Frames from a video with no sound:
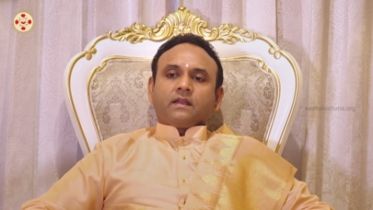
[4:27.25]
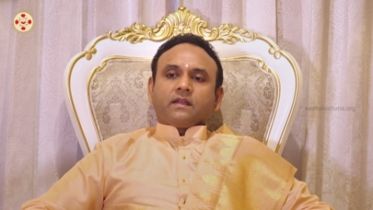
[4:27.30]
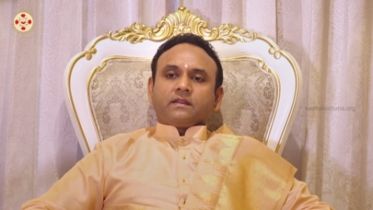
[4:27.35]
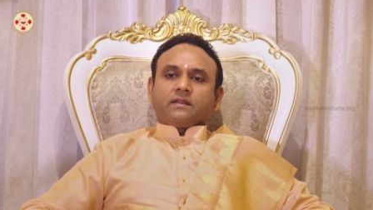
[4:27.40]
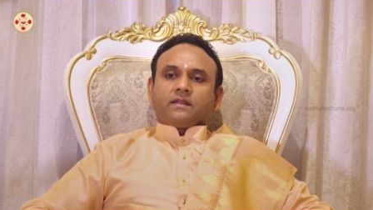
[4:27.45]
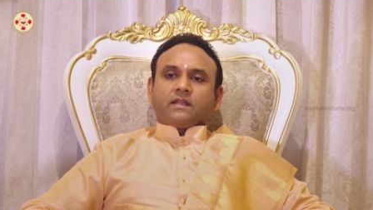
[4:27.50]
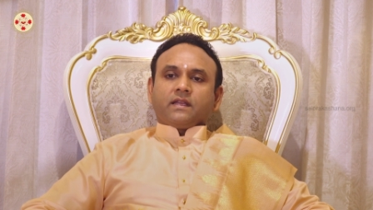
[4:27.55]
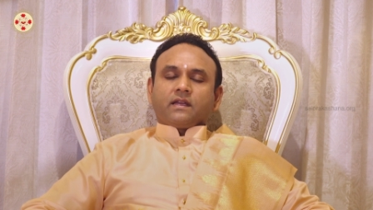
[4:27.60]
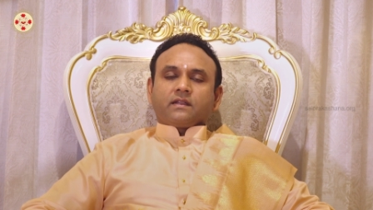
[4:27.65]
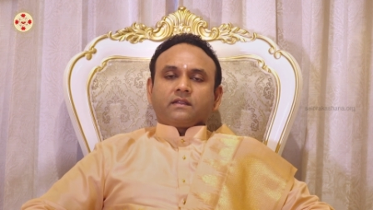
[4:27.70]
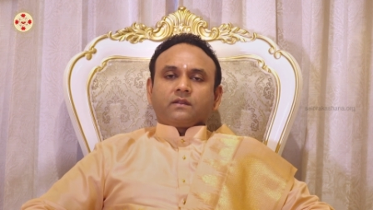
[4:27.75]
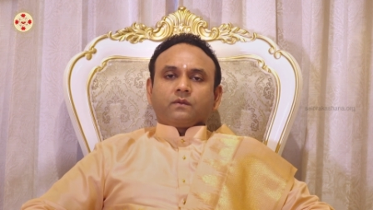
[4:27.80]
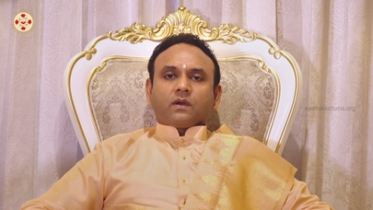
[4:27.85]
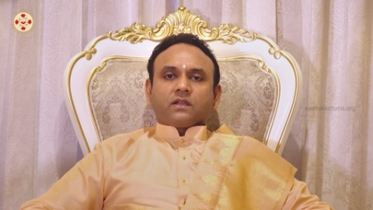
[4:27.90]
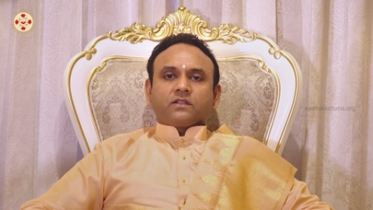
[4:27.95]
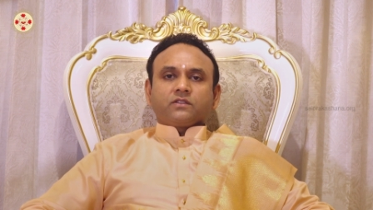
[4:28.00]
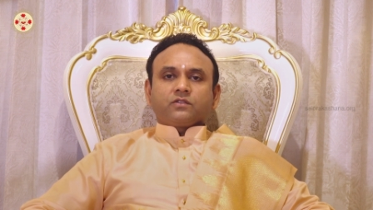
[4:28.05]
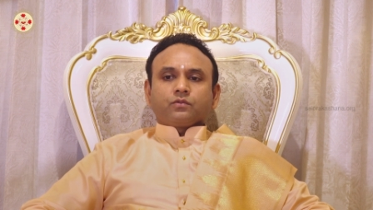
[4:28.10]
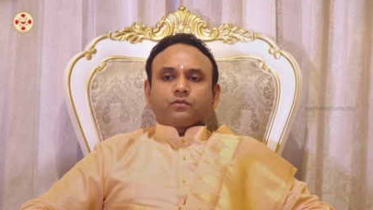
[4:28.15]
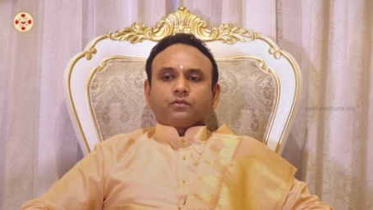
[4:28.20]
They are the
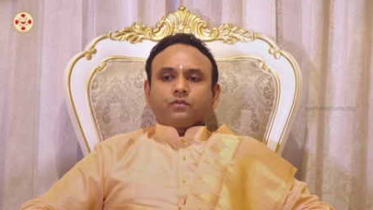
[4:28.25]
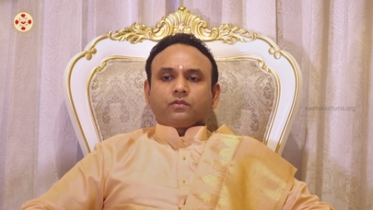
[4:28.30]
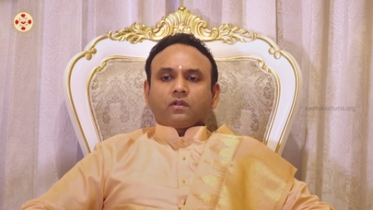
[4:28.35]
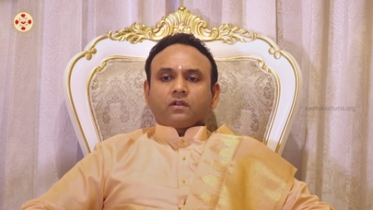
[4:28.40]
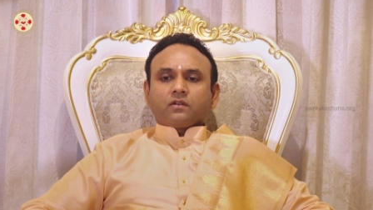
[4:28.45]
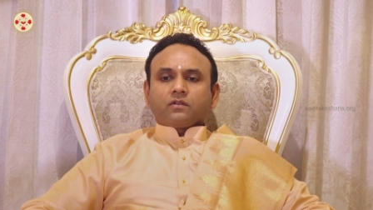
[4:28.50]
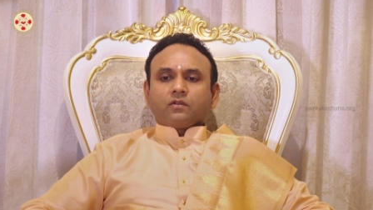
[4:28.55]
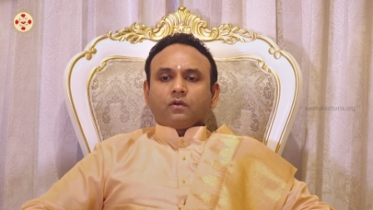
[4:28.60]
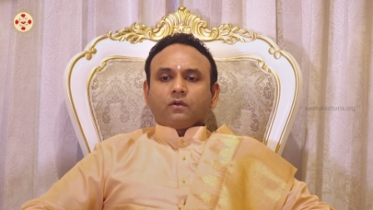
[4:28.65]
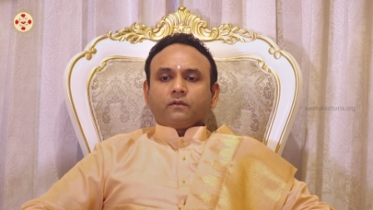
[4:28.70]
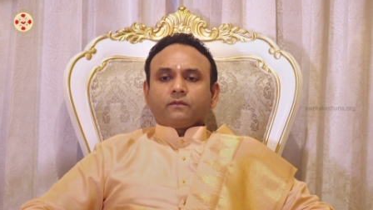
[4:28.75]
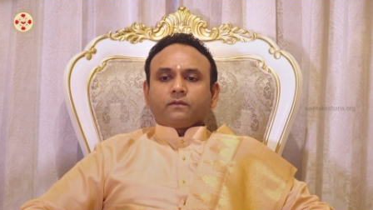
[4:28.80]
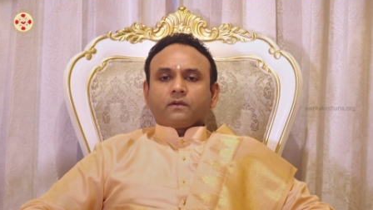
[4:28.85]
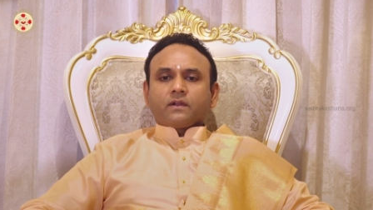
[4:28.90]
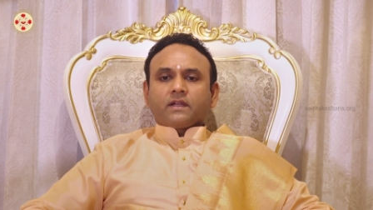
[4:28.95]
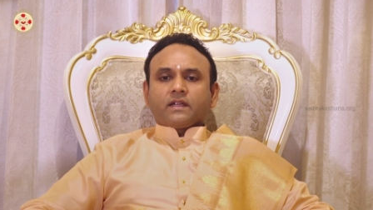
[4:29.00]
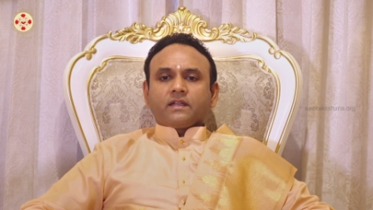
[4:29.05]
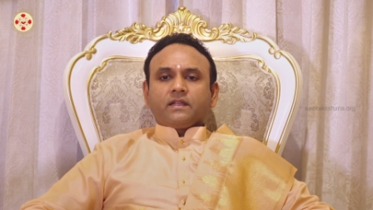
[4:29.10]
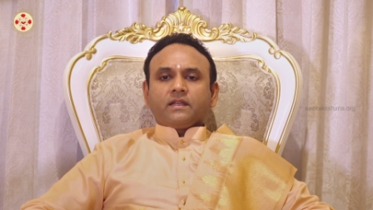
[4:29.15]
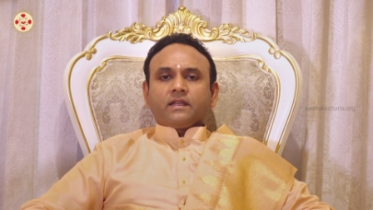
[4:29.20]
ones who do not go
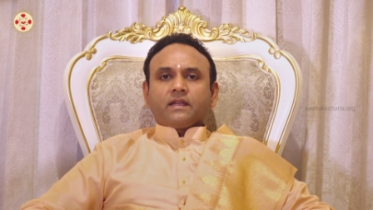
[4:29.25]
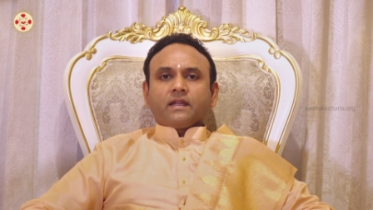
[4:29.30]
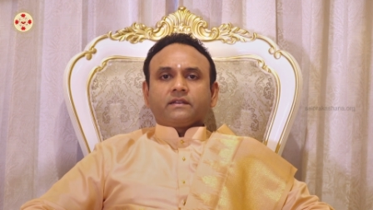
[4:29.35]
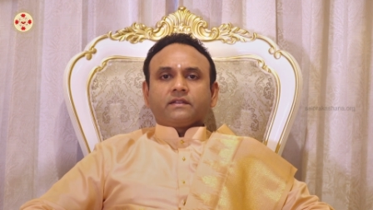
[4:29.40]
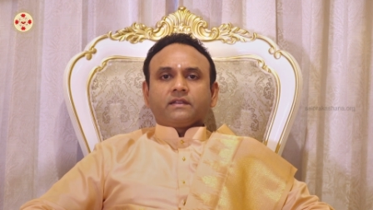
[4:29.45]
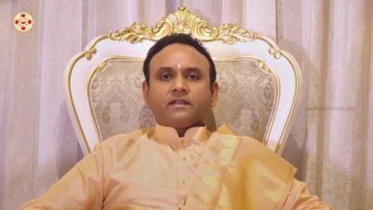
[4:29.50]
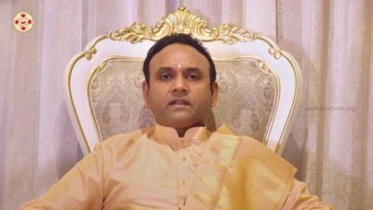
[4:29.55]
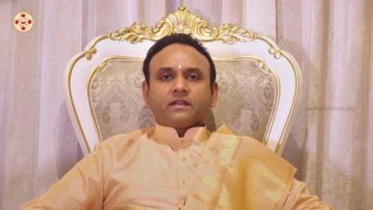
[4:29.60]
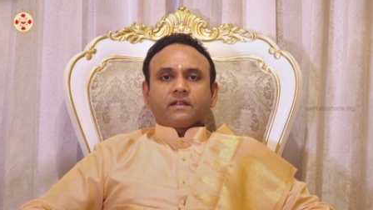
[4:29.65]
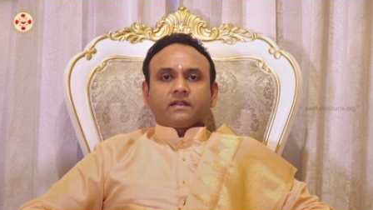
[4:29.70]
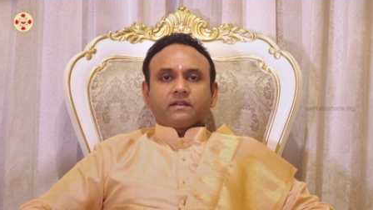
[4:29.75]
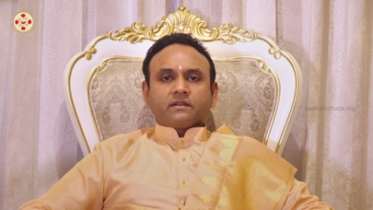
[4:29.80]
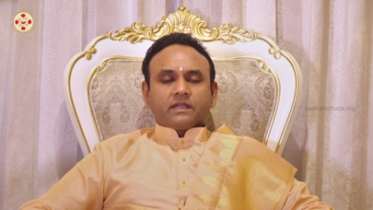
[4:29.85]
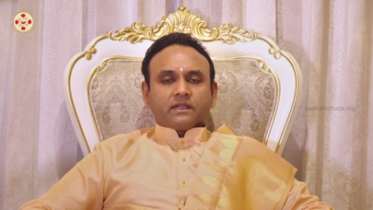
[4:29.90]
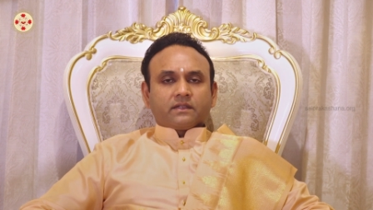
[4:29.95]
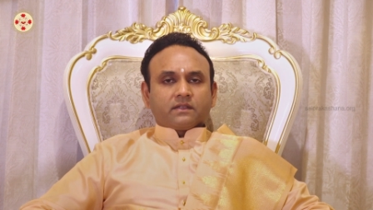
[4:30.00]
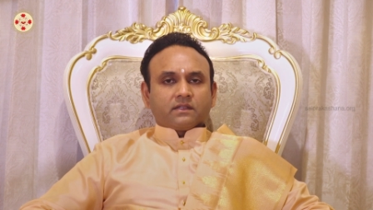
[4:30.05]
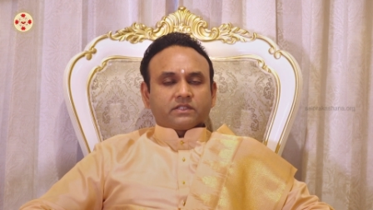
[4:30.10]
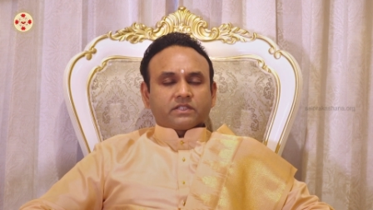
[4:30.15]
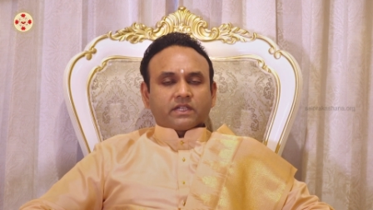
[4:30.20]
for any
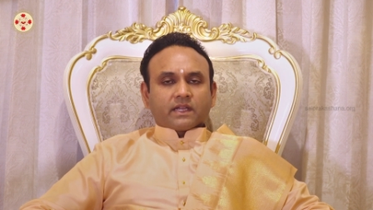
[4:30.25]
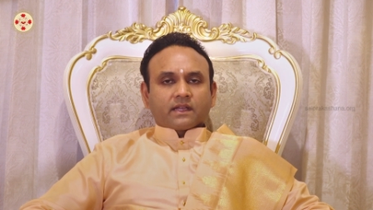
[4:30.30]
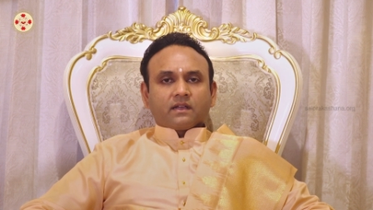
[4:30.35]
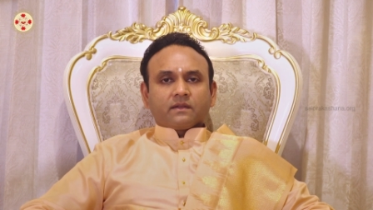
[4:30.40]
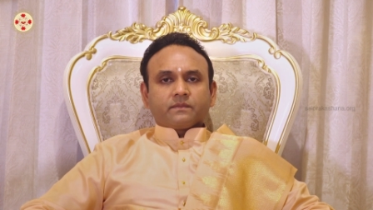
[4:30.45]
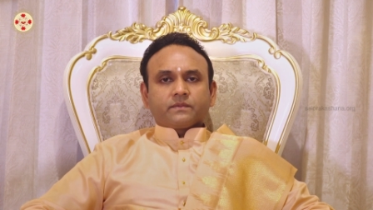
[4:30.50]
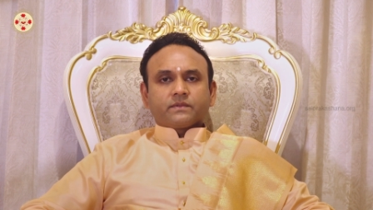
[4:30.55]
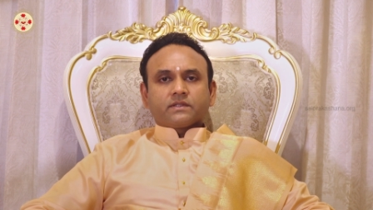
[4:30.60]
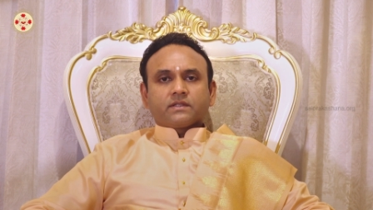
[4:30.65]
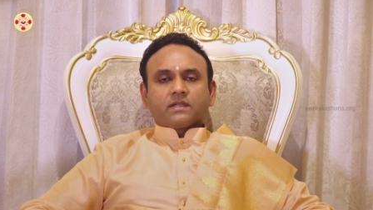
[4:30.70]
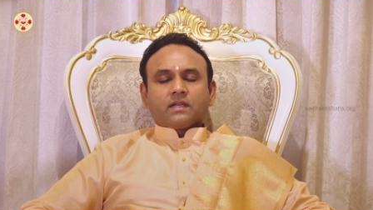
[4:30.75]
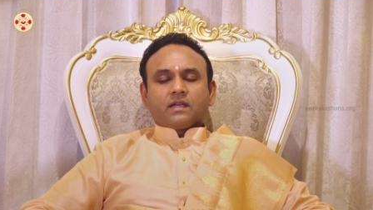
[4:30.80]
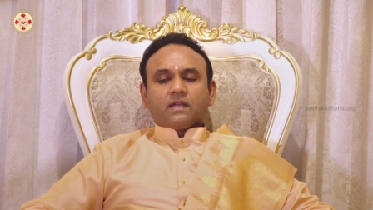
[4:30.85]
antenatal checkups.